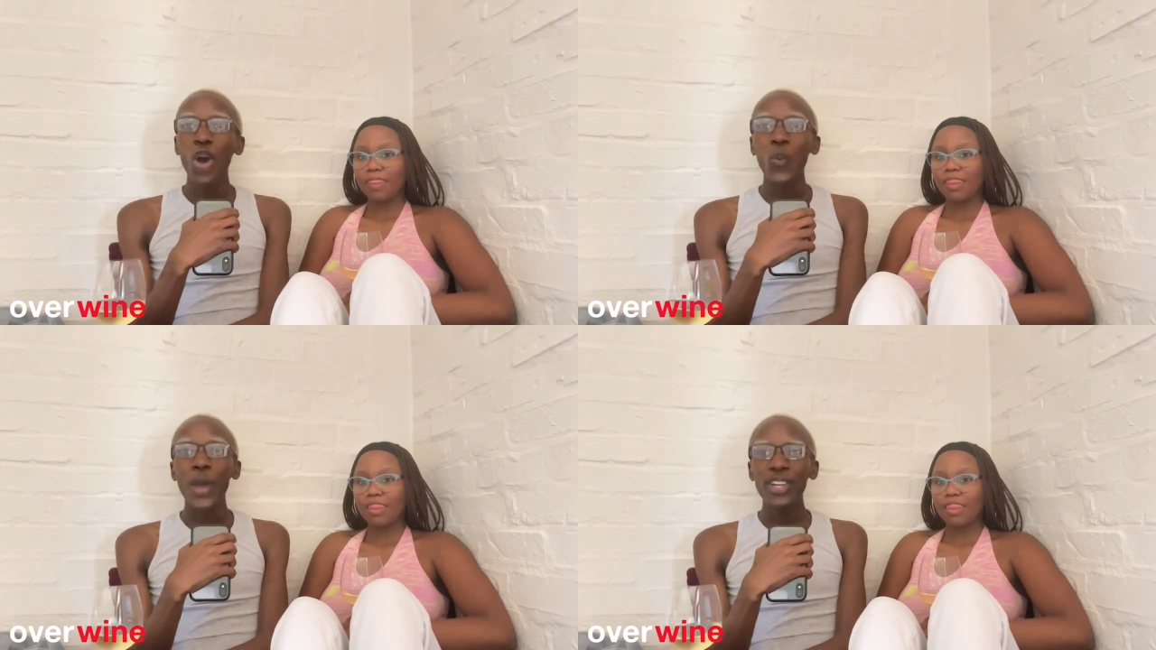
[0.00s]

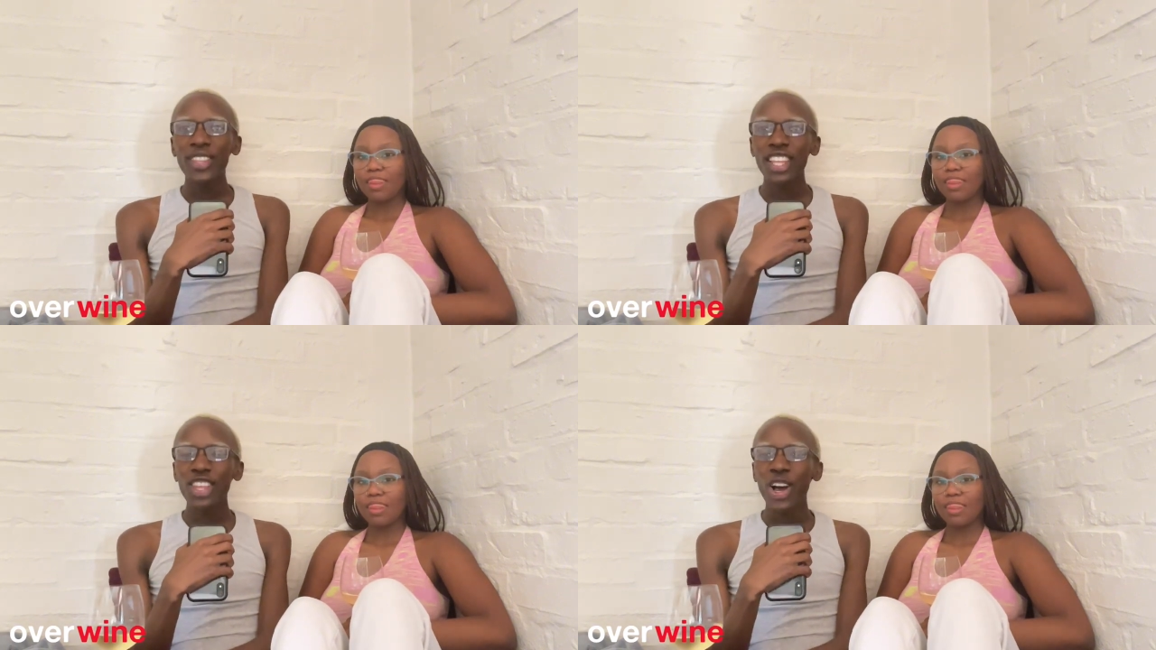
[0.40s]
Speaker 1: where do you
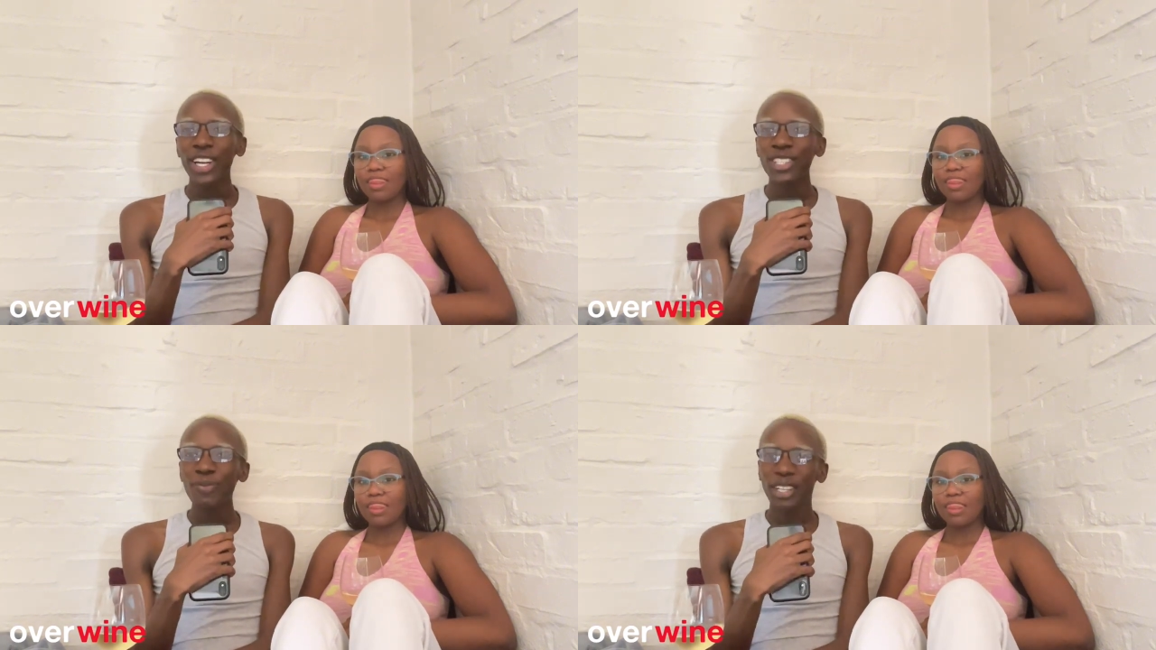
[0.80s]
think the
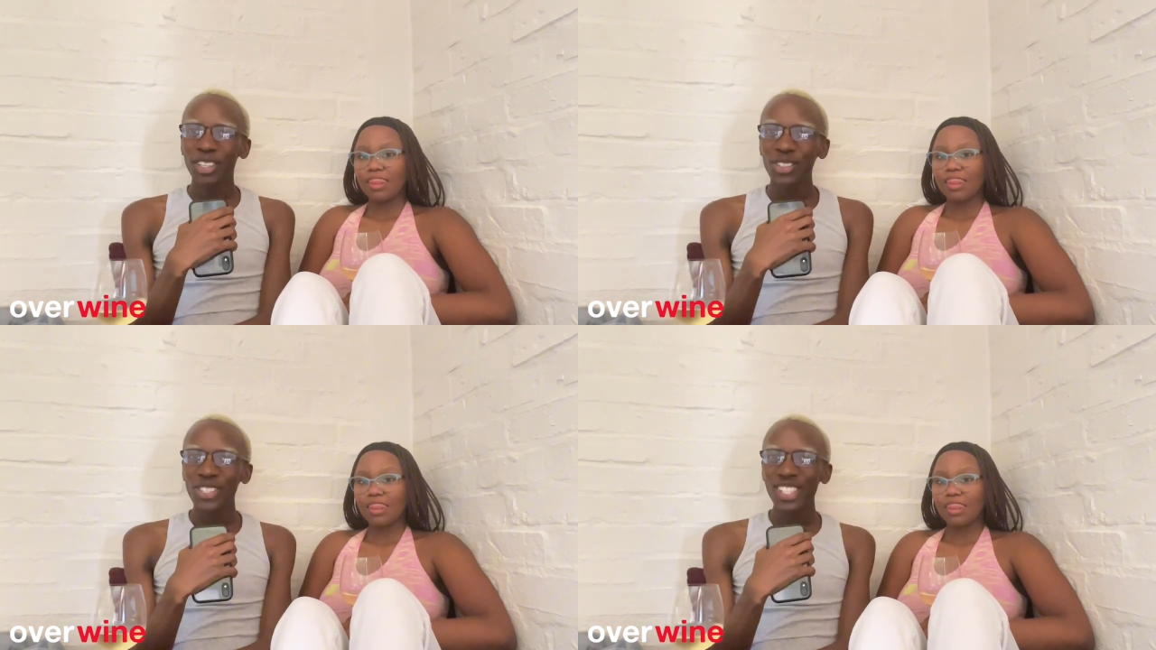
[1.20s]
hottest men
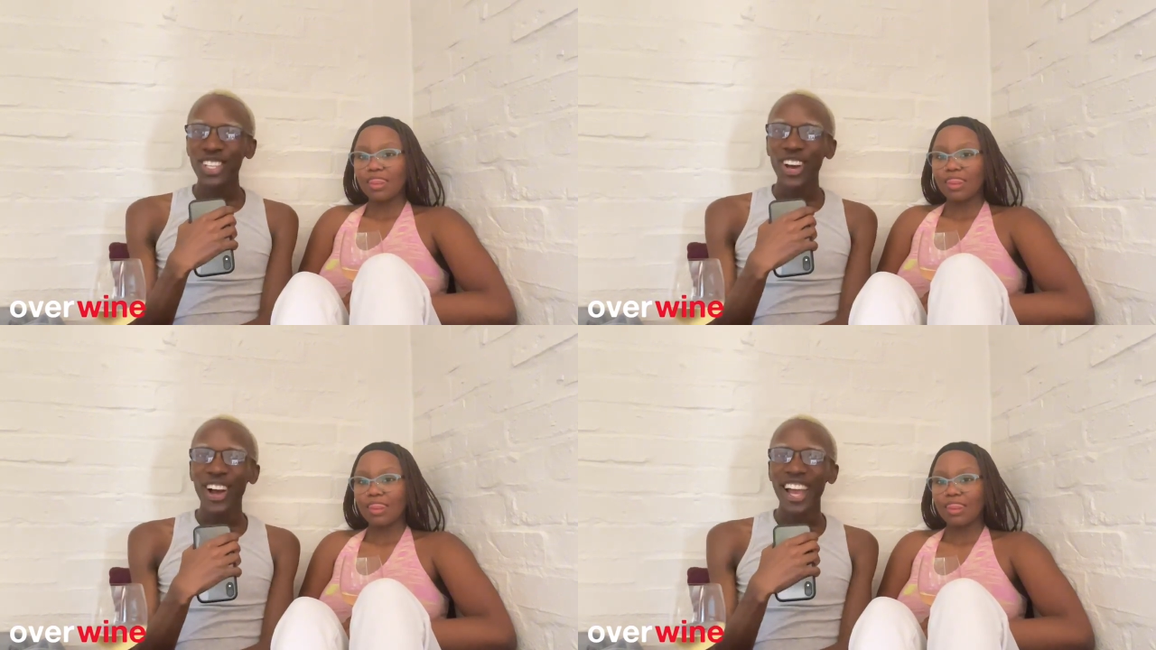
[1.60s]
in
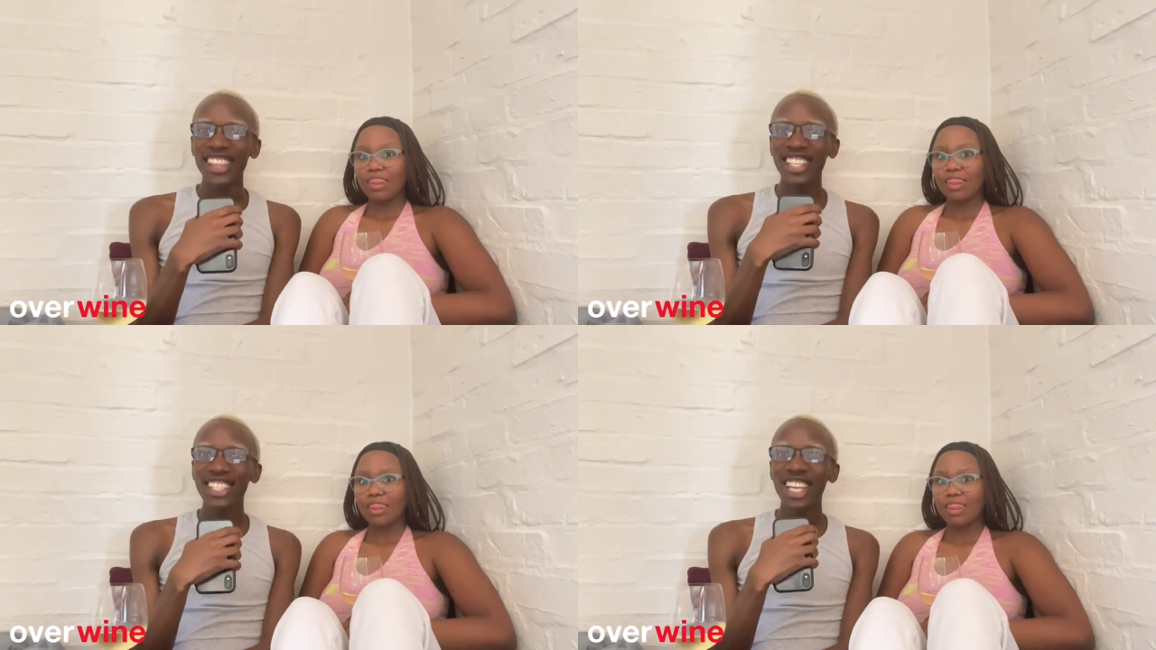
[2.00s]
UCT are?
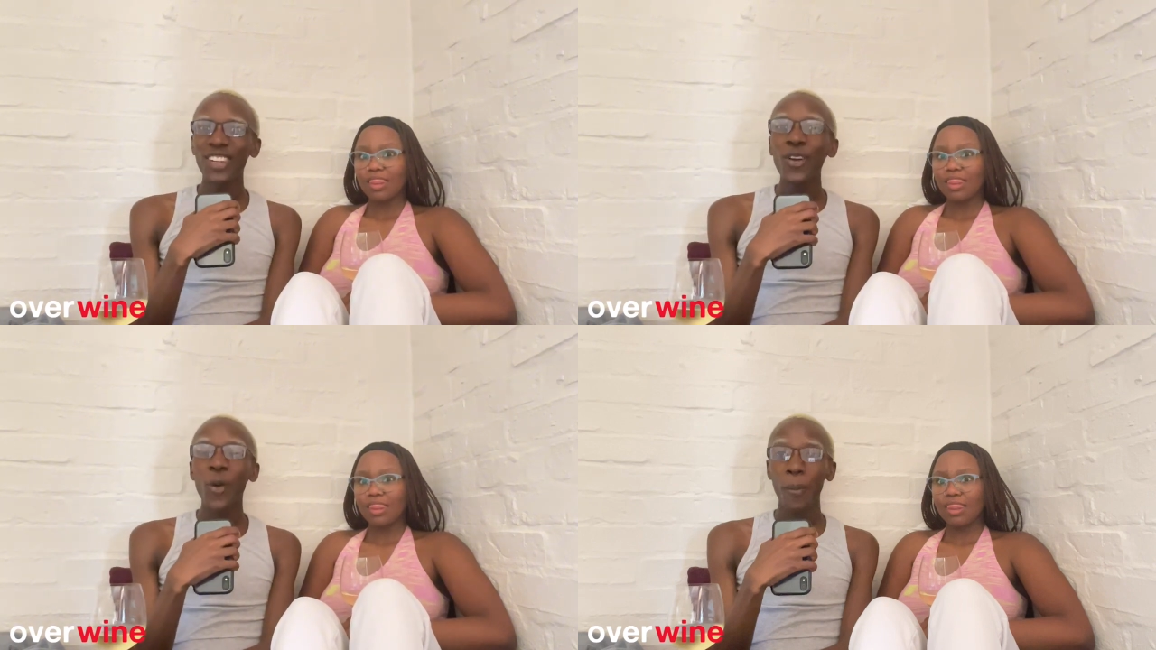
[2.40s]
And they
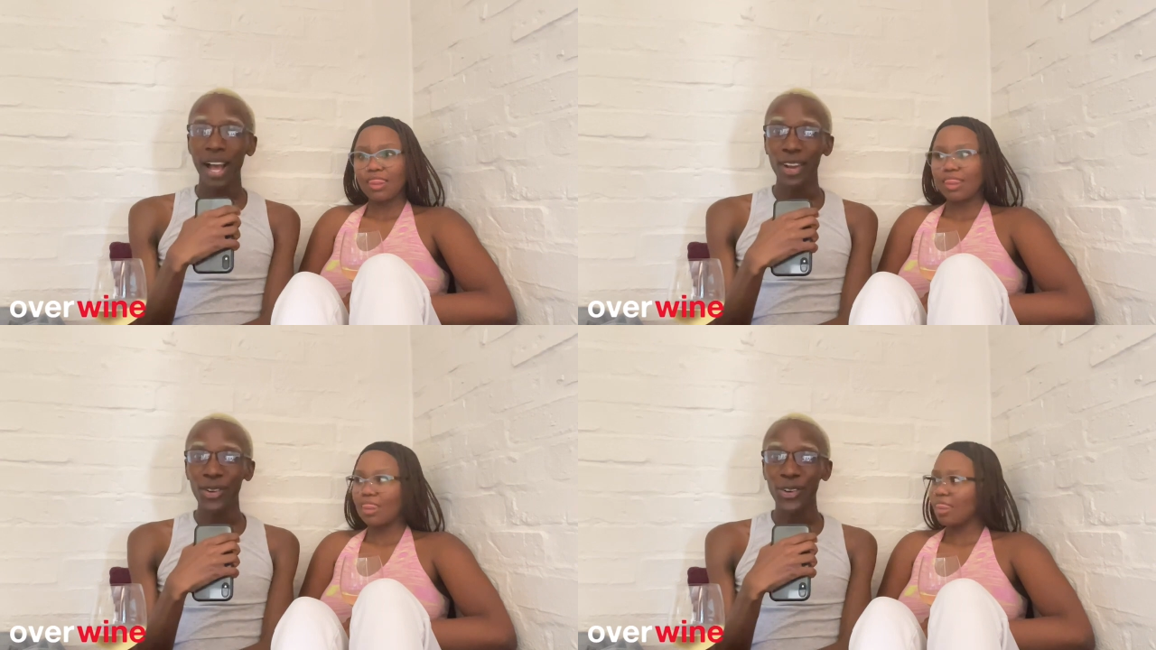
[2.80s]
said
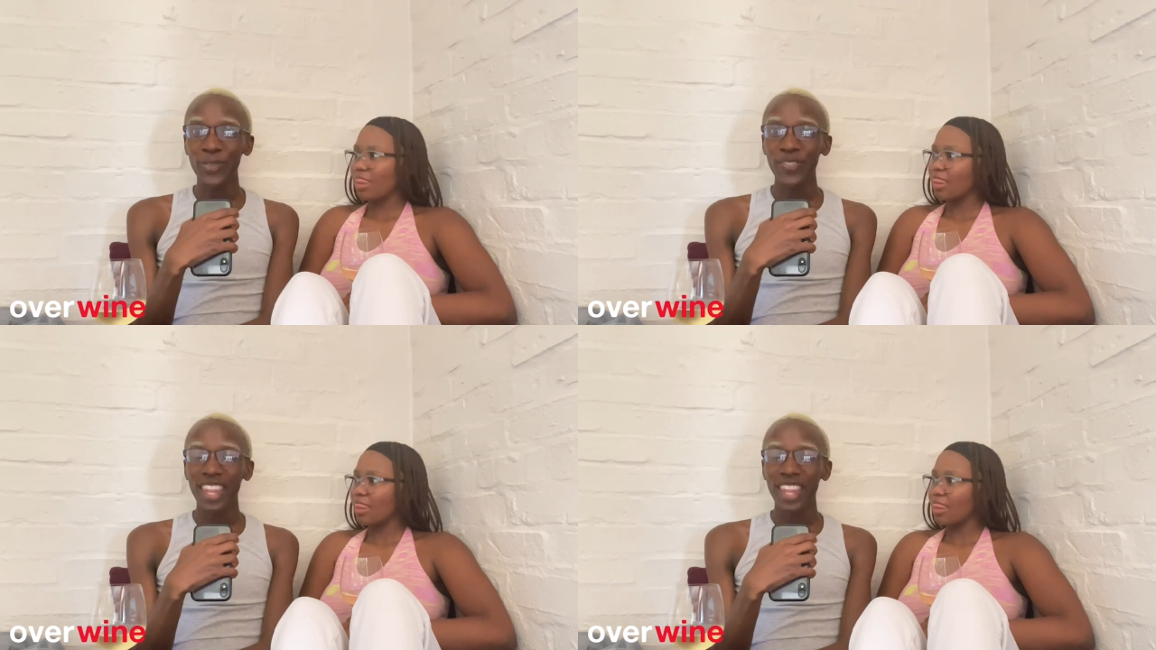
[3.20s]
Kopano.